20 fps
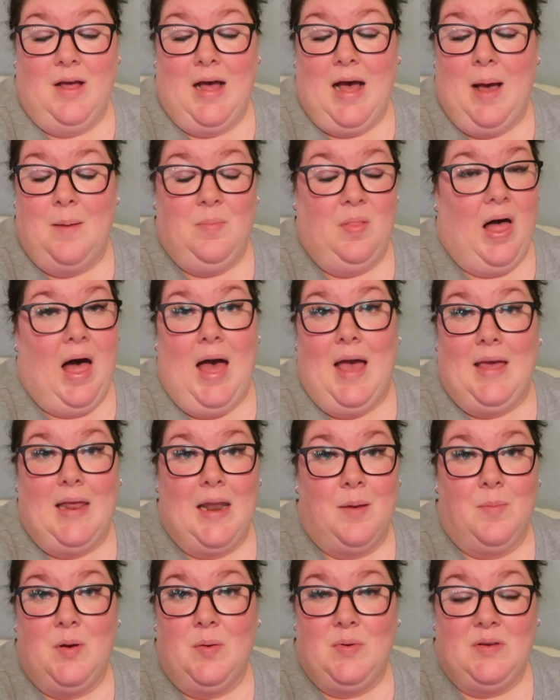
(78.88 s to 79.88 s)
I'm
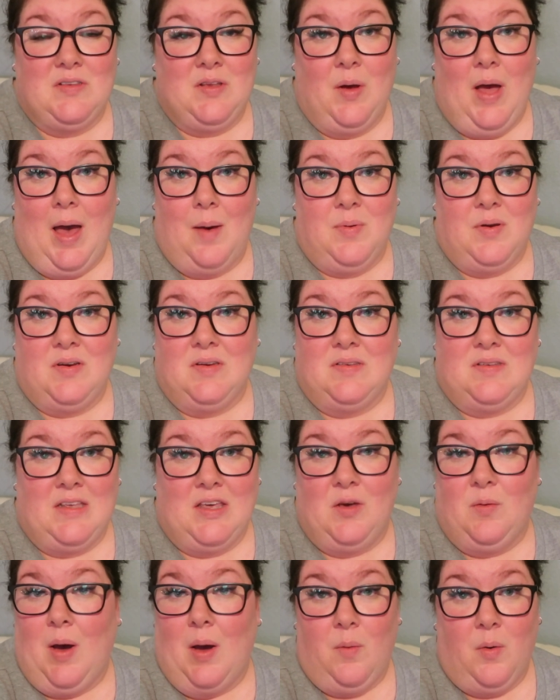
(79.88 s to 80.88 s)
lying. I'm gonna be so happy to
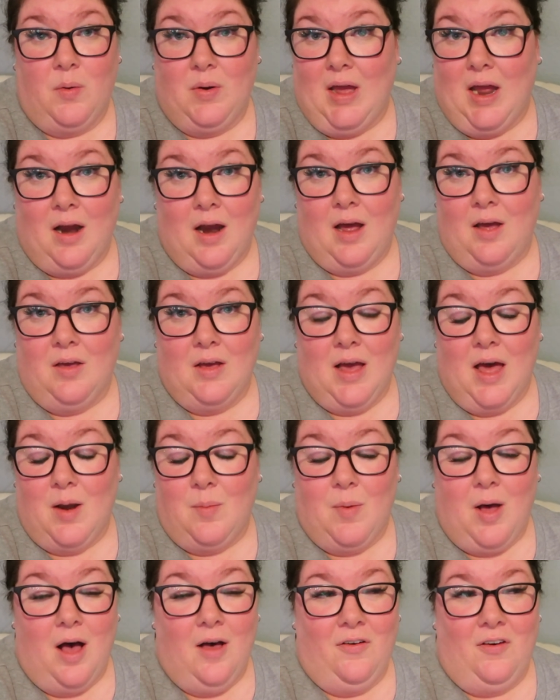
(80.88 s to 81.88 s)
see you, I won't care how you got
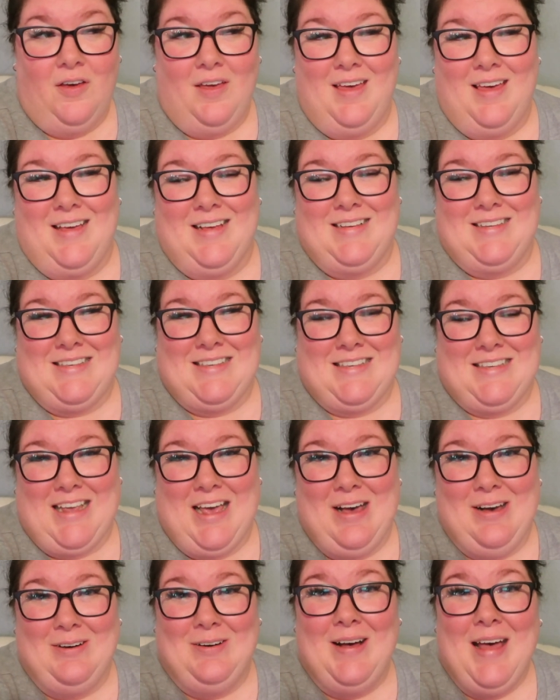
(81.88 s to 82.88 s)
them off.
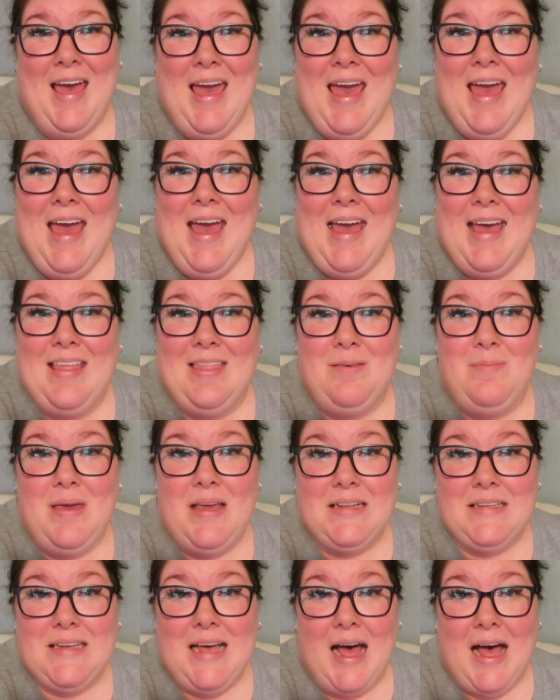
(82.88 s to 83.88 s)
So in the
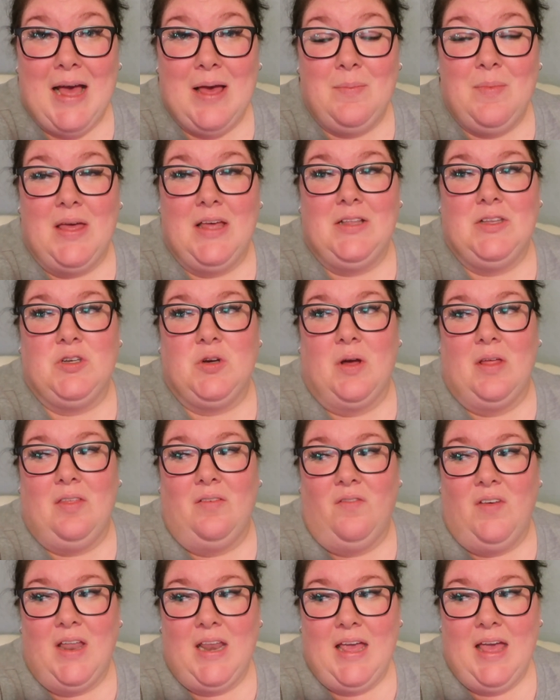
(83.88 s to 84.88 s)
meantime, enjoy
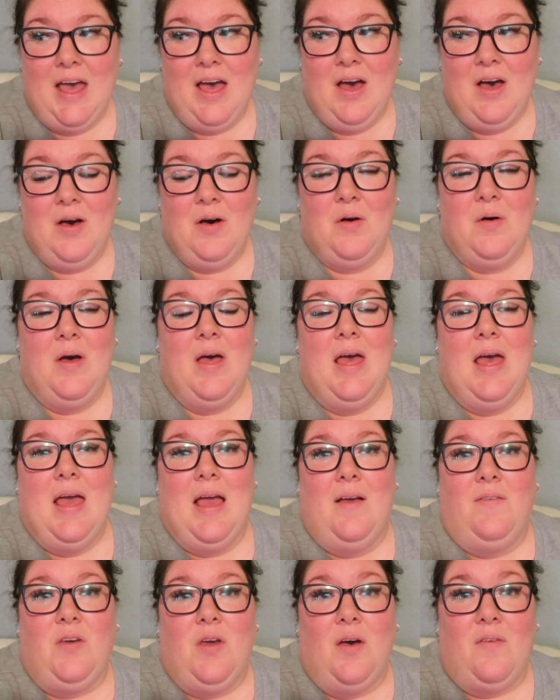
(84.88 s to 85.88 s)
the video.
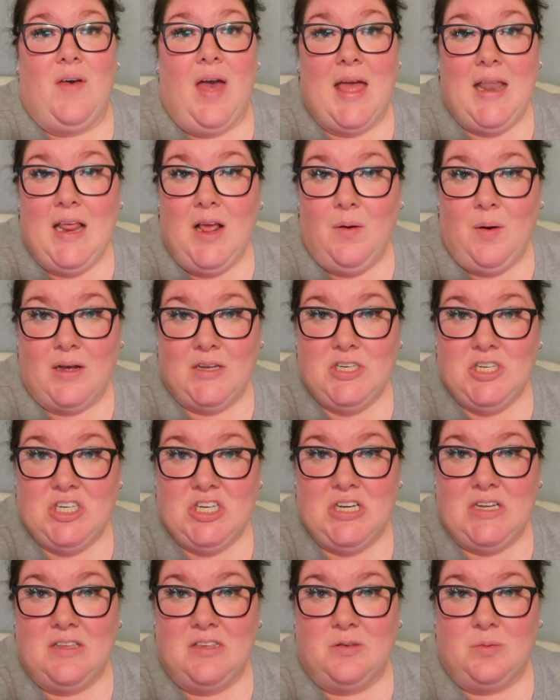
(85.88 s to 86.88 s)
If you have any
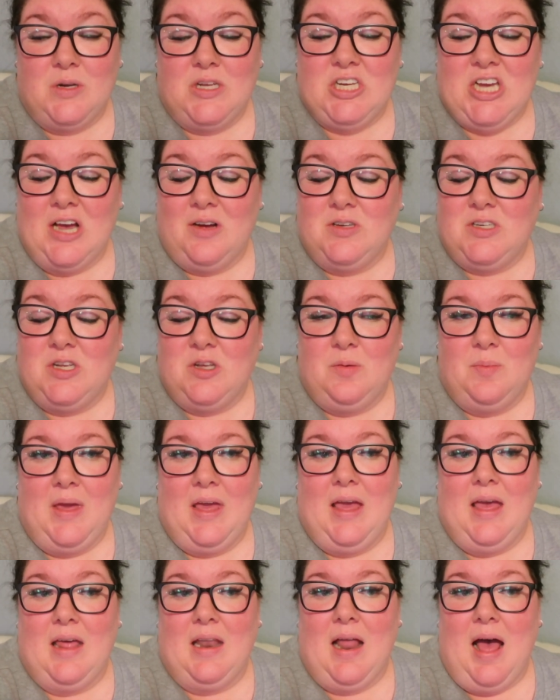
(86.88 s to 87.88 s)
questions, reach out to
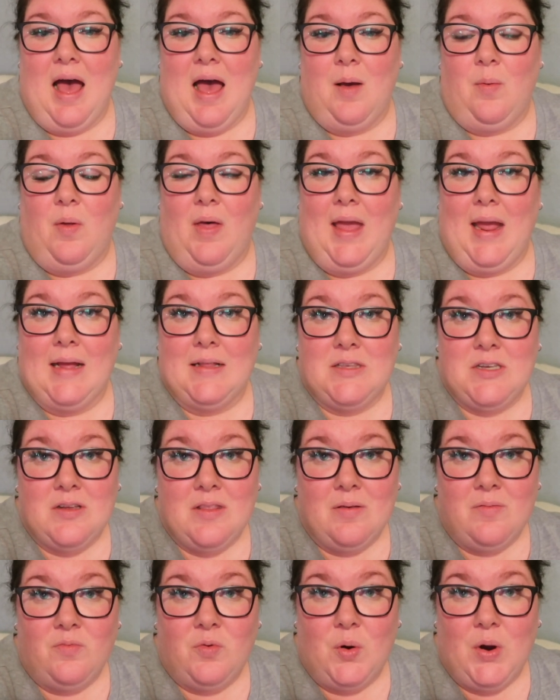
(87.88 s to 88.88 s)
me and I will
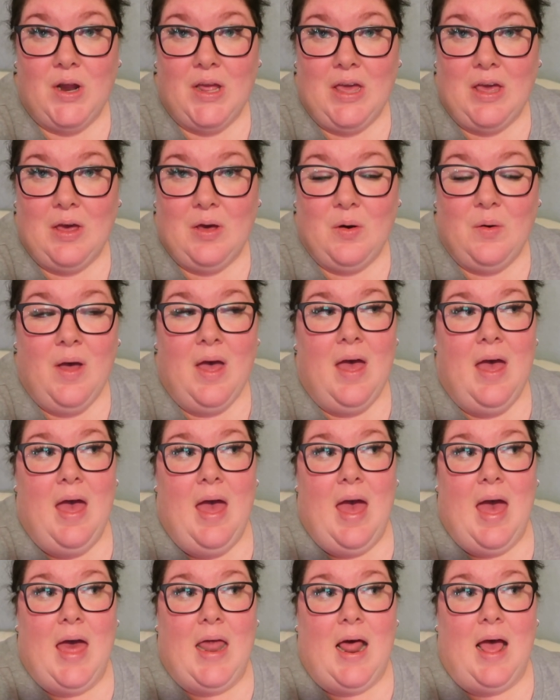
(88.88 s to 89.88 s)
answer them for you.
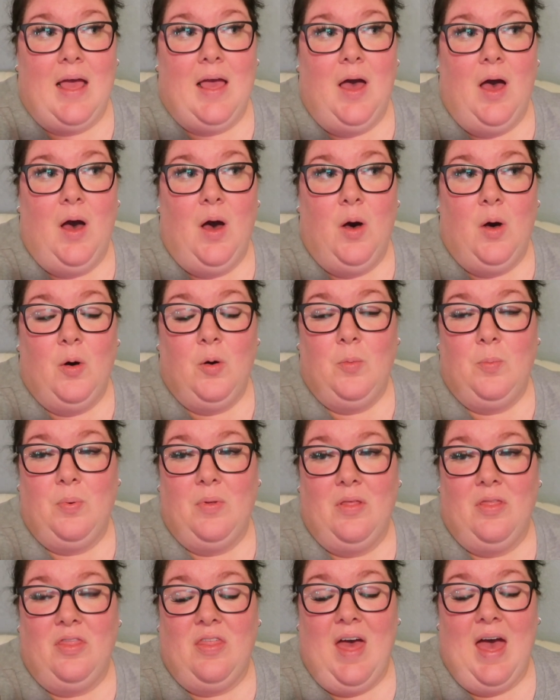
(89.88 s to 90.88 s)
And I
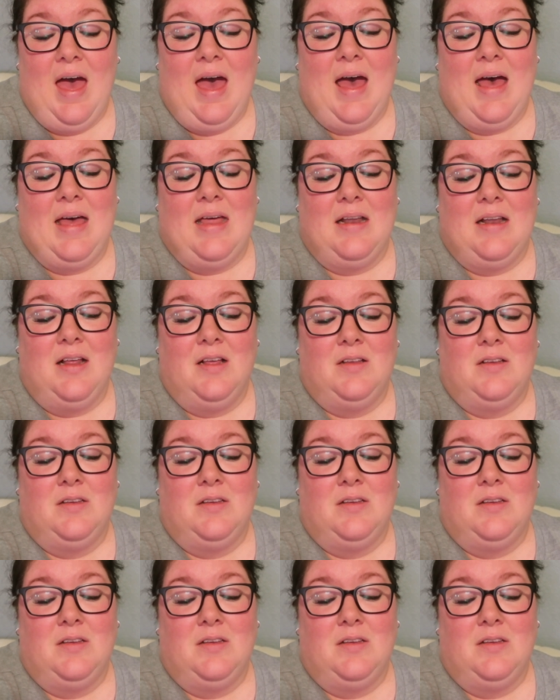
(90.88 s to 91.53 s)
hope that